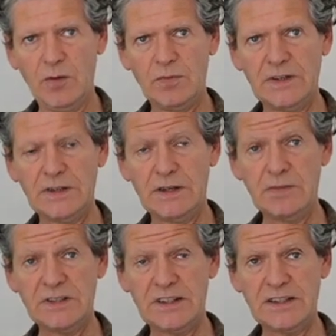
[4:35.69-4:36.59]
But
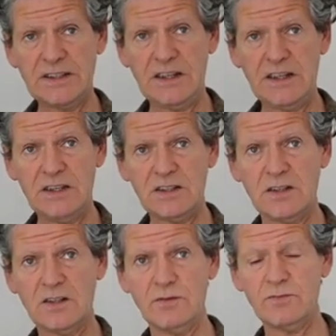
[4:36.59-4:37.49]
as I say, it
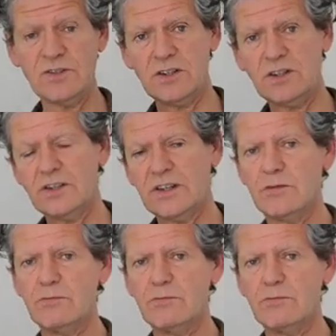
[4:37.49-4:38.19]
doesn't come from starting in